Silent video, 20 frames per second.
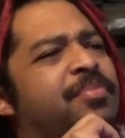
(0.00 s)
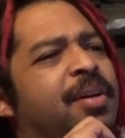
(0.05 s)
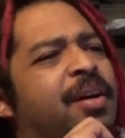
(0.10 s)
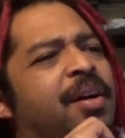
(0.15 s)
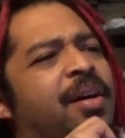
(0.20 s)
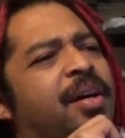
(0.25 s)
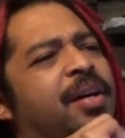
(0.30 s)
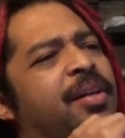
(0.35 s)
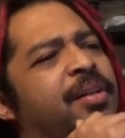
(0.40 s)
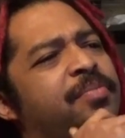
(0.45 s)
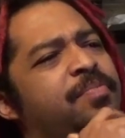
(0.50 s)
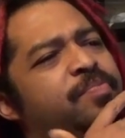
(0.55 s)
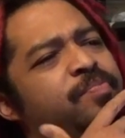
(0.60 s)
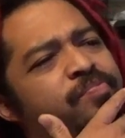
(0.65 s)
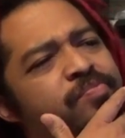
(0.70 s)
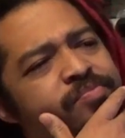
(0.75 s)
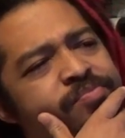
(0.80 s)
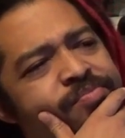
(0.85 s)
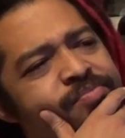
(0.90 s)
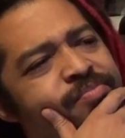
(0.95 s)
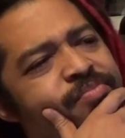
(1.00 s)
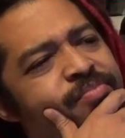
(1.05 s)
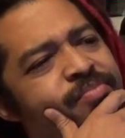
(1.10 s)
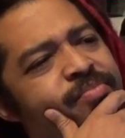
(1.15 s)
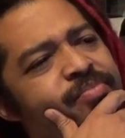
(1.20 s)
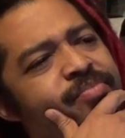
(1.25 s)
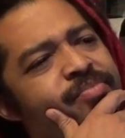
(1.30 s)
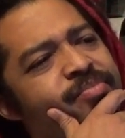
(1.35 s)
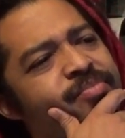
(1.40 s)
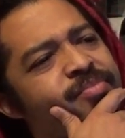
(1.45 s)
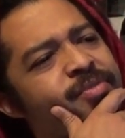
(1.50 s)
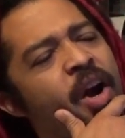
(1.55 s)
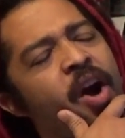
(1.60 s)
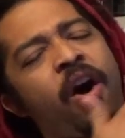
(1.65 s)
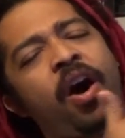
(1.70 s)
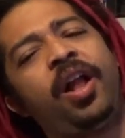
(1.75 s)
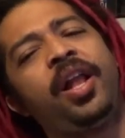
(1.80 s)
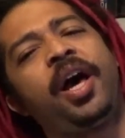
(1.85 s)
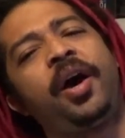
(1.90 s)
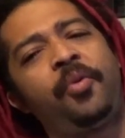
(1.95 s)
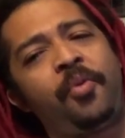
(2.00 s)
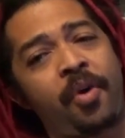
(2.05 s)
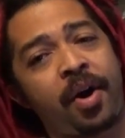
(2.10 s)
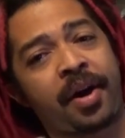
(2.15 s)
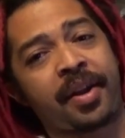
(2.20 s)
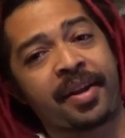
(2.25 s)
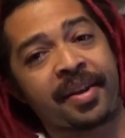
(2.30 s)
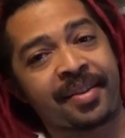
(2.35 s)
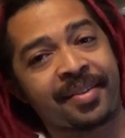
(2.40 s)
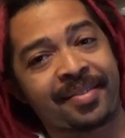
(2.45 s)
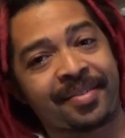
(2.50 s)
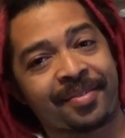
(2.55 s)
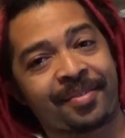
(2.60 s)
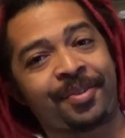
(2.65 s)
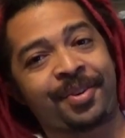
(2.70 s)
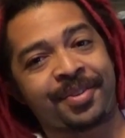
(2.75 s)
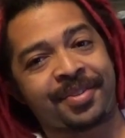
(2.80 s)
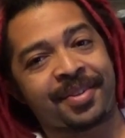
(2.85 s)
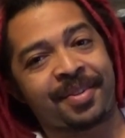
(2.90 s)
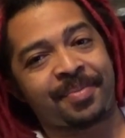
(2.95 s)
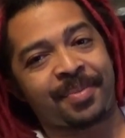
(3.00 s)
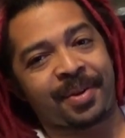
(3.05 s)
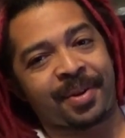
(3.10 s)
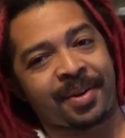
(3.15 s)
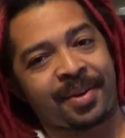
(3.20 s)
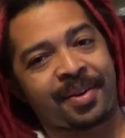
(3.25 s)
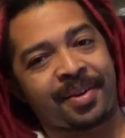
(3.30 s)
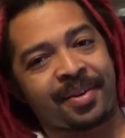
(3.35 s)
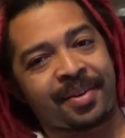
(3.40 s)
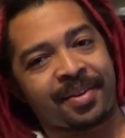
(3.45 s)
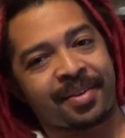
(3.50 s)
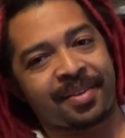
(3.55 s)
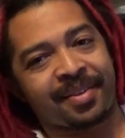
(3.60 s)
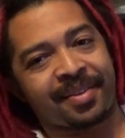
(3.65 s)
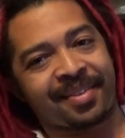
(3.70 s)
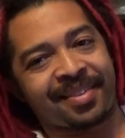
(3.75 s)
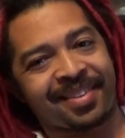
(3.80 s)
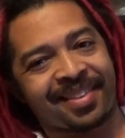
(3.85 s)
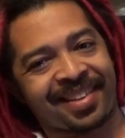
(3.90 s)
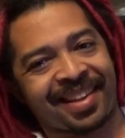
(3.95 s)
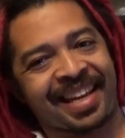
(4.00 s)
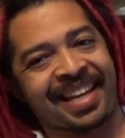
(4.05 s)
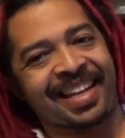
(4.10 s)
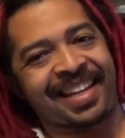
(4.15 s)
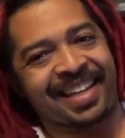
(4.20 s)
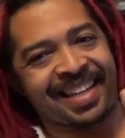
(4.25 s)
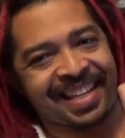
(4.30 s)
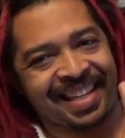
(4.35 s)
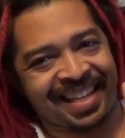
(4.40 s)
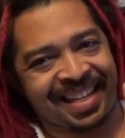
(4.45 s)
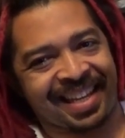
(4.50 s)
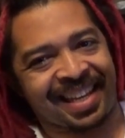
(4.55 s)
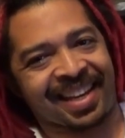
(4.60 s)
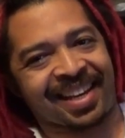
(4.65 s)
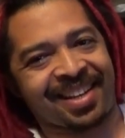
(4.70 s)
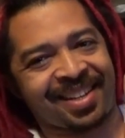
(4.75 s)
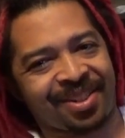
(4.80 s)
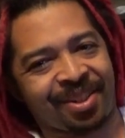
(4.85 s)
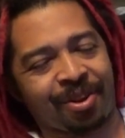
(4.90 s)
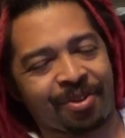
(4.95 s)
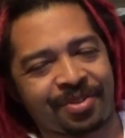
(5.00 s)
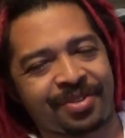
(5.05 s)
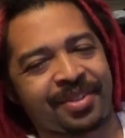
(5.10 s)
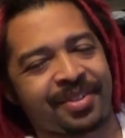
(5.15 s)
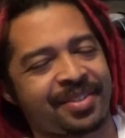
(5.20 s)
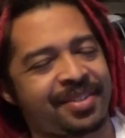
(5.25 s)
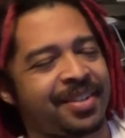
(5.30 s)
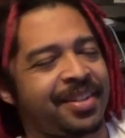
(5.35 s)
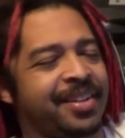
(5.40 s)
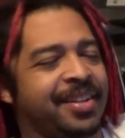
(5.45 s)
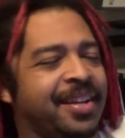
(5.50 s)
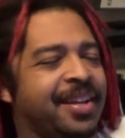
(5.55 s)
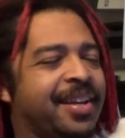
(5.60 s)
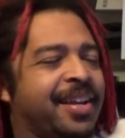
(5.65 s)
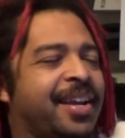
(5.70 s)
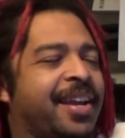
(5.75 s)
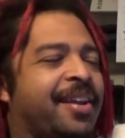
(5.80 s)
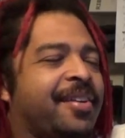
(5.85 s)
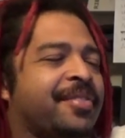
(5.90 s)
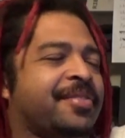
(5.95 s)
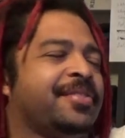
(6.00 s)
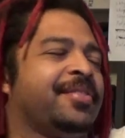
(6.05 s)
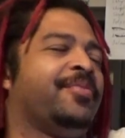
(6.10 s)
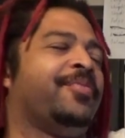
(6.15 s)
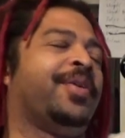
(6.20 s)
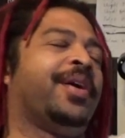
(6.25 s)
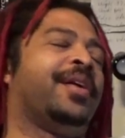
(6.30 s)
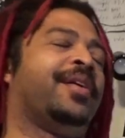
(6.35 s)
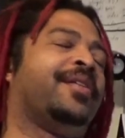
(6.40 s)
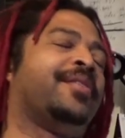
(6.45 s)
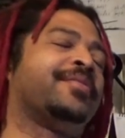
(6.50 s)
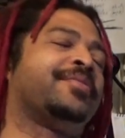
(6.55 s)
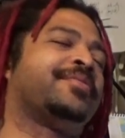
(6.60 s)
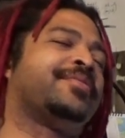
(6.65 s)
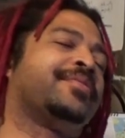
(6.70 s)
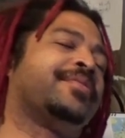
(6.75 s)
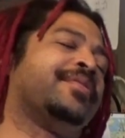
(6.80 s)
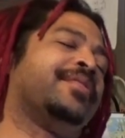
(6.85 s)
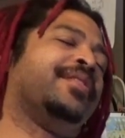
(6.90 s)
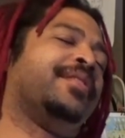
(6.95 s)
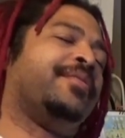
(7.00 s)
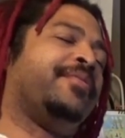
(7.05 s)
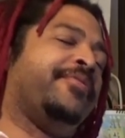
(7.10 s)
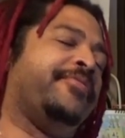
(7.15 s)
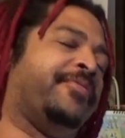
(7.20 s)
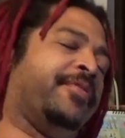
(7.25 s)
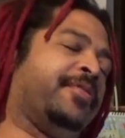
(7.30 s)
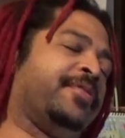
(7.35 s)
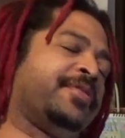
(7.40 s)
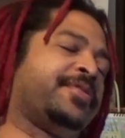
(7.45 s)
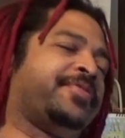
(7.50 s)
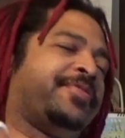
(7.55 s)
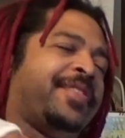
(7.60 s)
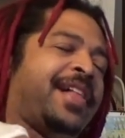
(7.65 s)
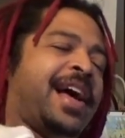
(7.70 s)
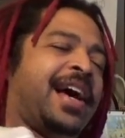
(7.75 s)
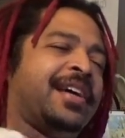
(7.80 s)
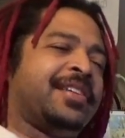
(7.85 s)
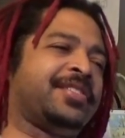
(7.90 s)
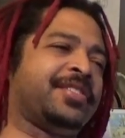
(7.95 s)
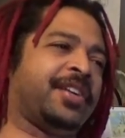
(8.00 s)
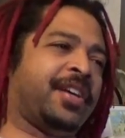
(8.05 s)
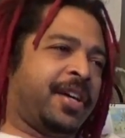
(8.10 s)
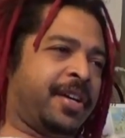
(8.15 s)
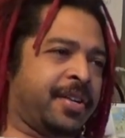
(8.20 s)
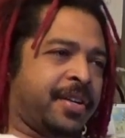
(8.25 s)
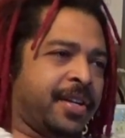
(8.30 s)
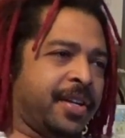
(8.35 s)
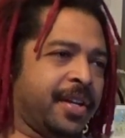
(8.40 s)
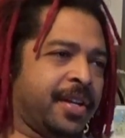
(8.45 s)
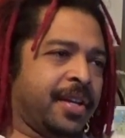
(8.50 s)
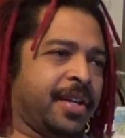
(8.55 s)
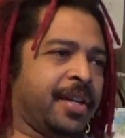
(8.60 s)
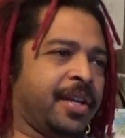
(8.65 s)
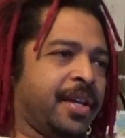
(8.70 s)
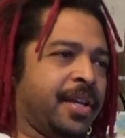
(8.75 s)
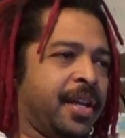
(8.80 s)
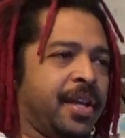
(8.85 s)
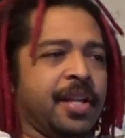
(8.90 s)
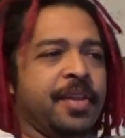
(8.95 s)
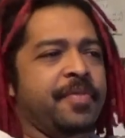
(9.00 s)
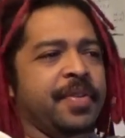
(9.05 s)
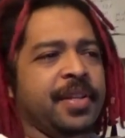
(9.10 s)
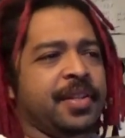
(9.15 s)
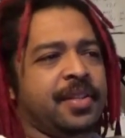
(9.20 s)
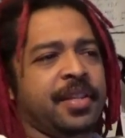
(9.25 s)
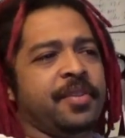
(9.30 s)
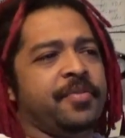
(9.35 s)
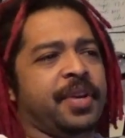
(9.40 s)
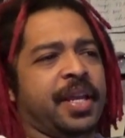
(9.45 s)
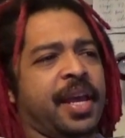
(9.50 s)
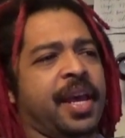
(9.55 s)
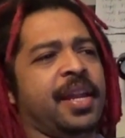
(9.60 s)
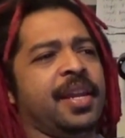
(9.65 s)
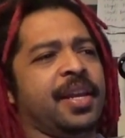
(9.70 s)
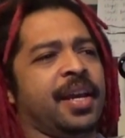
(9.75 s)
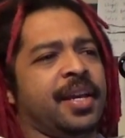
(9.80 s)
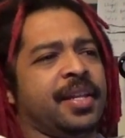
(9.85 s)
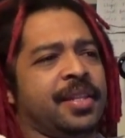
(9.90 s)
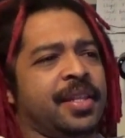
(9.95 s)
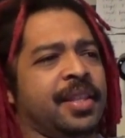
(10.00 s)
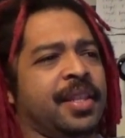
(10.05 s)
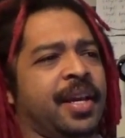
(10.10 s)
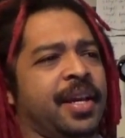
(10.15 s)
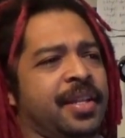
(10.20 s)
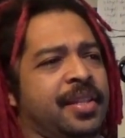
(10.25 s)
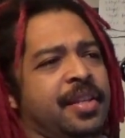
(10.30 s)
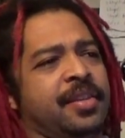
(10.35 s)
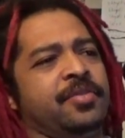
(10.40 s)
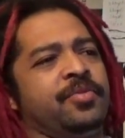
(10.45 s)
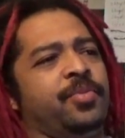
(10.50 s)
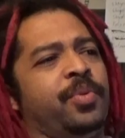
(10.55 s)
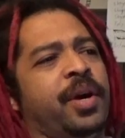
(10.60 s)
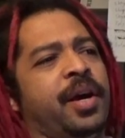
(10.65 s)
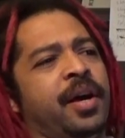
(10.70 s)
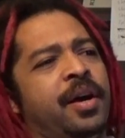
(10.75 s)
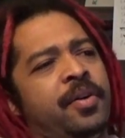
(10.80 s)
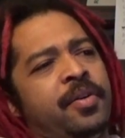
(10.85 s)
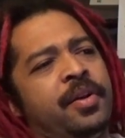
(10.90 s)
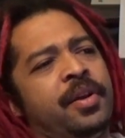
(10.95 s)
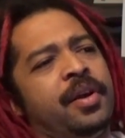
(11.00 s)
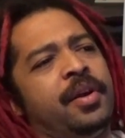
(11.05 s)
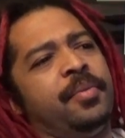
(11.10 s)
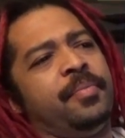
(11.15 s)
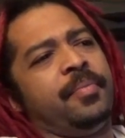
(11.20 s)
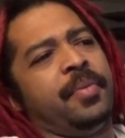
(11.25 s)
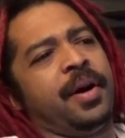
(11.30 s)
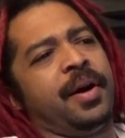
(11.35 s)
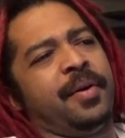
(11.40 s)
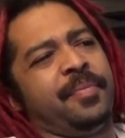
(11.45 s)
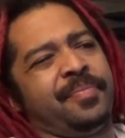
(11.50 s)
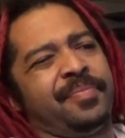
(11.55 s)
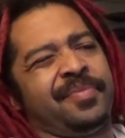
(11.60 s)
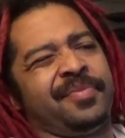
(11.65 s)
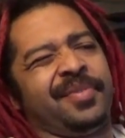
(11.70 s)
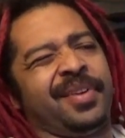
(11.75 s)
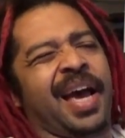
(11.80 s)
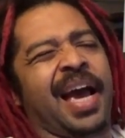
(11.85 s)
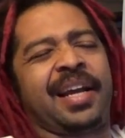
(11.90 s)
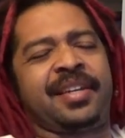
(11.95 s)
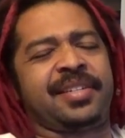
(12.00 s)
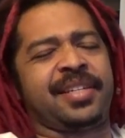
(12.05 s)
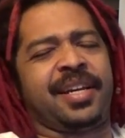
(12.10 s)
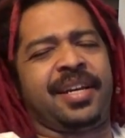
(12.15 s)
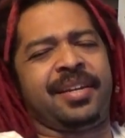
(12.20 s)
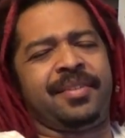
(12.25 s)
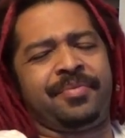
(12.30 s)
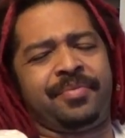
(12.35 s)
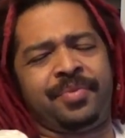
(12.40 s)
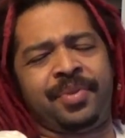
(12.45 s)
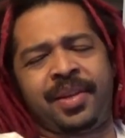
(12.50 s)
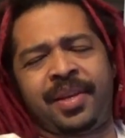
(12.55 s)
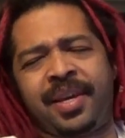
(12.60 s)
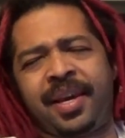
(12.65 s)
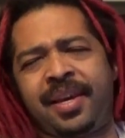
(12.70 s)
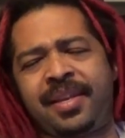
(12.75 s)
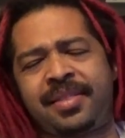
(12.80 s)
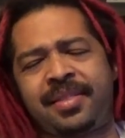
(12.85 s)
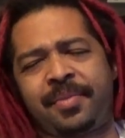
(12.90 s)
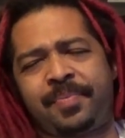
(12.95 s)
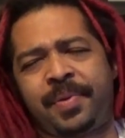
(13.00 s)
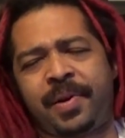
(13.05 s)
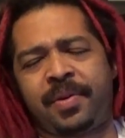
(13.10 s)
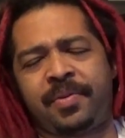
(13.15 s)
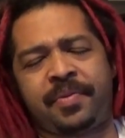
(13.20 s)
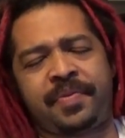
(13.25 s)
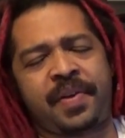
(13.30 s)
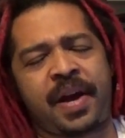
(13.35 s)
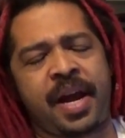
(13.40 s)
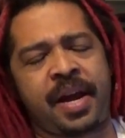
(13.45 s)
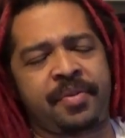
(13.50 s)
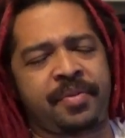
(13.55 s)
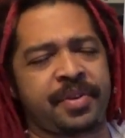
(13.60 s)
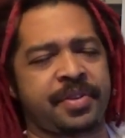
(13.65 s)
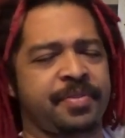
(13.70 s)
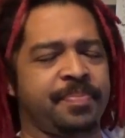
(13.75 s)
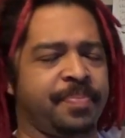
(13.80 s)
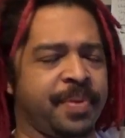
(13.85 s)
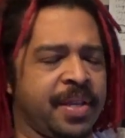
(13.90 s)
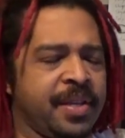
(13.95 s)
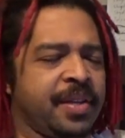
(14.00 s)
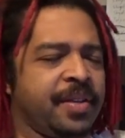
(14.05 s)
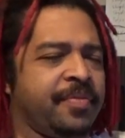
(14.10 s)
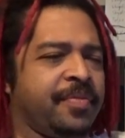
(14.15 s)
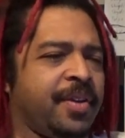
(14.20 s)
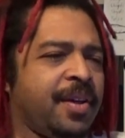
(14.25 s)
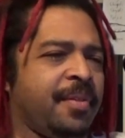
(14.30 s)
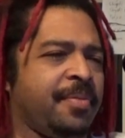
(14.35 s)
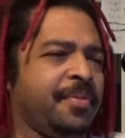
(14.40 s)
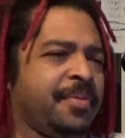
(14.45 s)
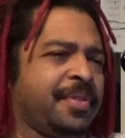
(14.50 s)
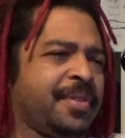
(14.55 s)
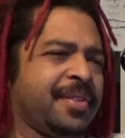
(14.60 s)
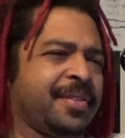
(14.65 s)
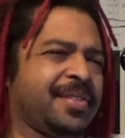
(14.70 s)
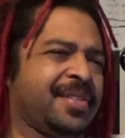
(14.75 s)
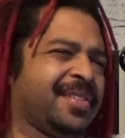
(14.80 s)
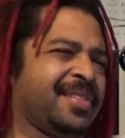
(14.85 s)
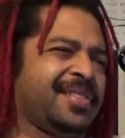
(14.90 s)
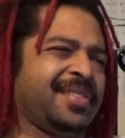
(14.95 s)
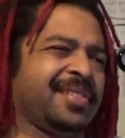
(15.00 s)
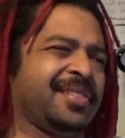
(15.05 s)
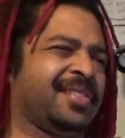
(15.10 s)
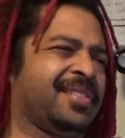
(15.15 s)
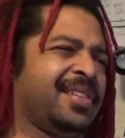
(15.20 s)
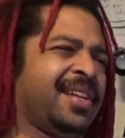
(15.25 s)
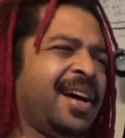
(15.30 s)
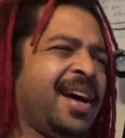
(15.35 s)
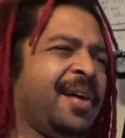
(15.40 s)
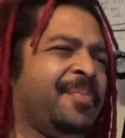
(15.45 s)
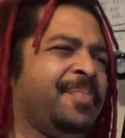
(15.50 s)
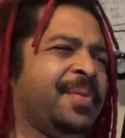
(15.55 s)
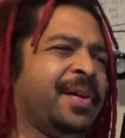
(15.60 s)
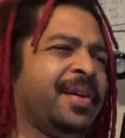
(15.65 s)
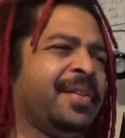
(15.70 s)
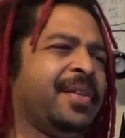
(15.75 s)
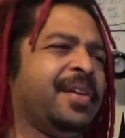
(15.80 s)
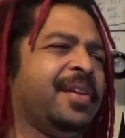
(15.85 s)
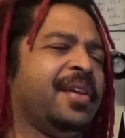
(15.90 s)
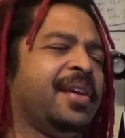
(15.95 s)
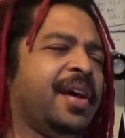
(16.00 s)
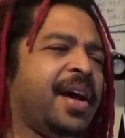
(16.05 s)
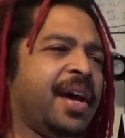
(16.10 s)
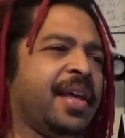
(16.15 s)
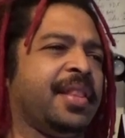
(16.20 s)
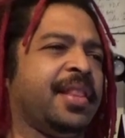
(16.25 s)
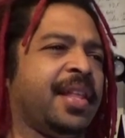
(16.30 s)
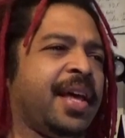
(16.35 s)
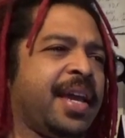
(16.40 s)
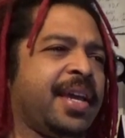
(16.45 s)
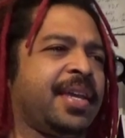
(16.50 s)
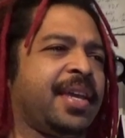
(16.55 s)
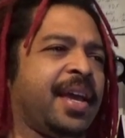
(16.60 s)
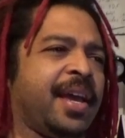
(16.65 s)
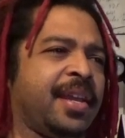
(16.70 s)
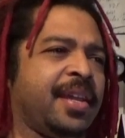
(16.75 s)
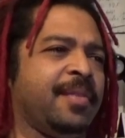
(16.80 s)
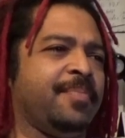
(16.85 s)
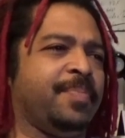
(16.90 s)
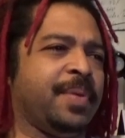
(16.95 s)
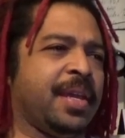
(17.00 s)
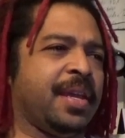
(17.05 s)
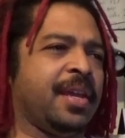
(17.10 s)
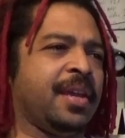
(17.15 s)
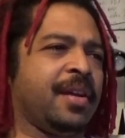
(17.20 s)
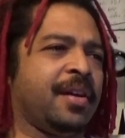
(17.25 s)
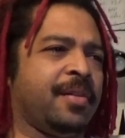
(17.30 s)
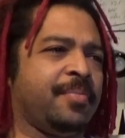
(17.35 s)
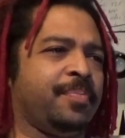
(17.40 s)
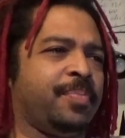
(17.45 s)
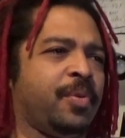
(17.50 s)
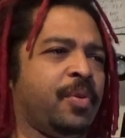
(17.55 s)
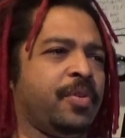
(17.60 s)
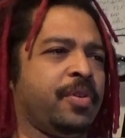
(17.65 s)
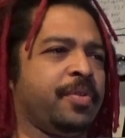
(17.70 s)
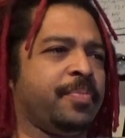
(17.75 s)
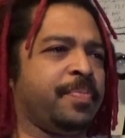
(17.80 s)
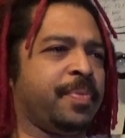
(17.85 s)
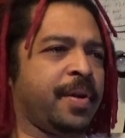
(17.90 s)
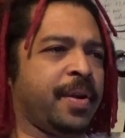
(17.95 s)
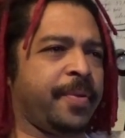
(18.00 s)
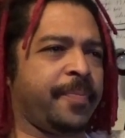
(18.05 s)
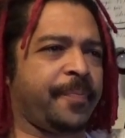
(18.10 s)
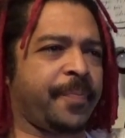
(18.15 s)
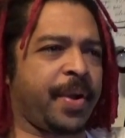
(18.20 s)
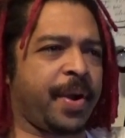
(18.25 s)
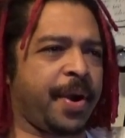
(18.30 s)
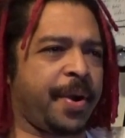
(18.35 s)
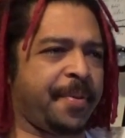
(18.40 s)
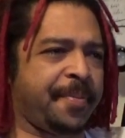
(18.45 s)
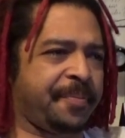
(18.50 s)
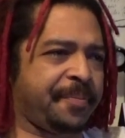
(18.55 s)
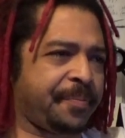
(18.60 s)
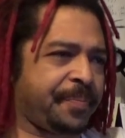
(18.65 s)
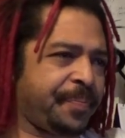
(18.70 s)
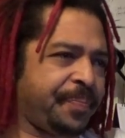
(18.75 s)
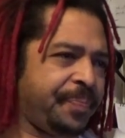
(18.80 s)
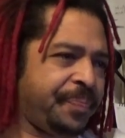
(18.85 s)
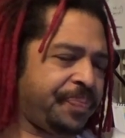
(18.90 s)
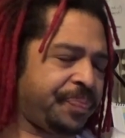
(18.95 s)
all I wanted was in the, like, get closer to the Harrison Wells Reverse Flash arc. And even the thing with Eddie I liked as well. Actually, I really hate the part with Iris being involved with this. Nah, but I like Eddie being on board, but I'm